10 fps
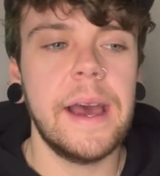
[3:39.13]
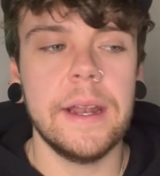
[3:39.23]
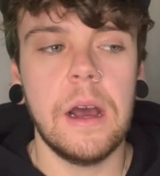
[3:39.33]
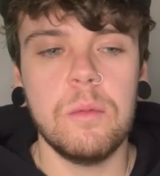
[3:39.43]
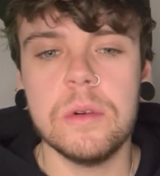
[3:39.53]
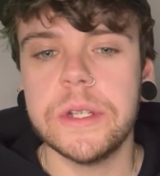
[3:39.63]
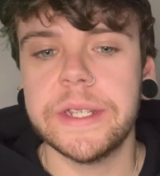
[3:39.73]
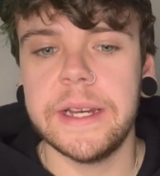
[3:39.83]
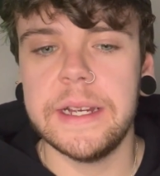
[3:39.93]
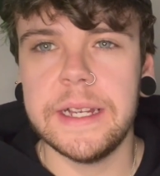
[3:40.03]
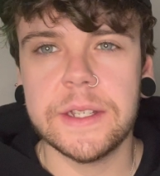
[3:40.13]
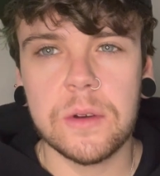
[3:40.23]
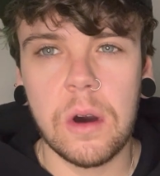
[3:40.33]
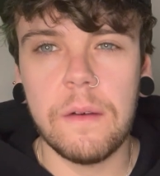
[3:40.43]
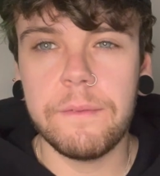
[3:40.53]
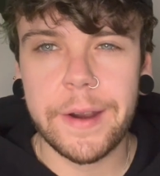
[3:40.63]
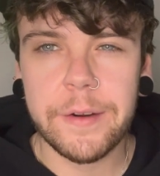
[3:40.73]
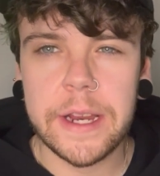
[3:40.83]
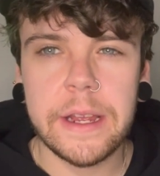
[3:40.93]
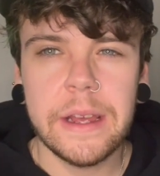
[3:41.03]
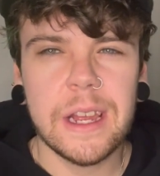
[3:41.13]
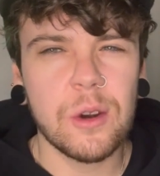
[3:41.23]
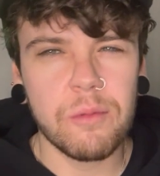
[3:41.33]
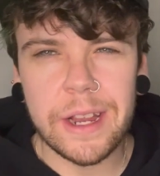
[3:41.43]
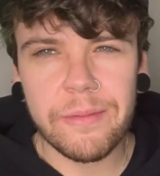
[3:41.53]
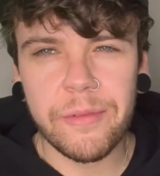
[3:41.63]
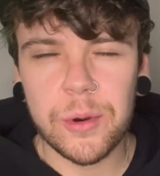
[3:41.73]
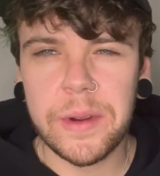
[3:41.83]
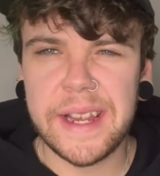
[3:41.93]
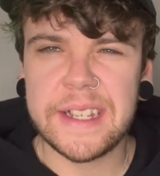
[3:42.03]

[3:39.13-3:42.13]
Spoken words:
and I will say it's got a very grapefruity,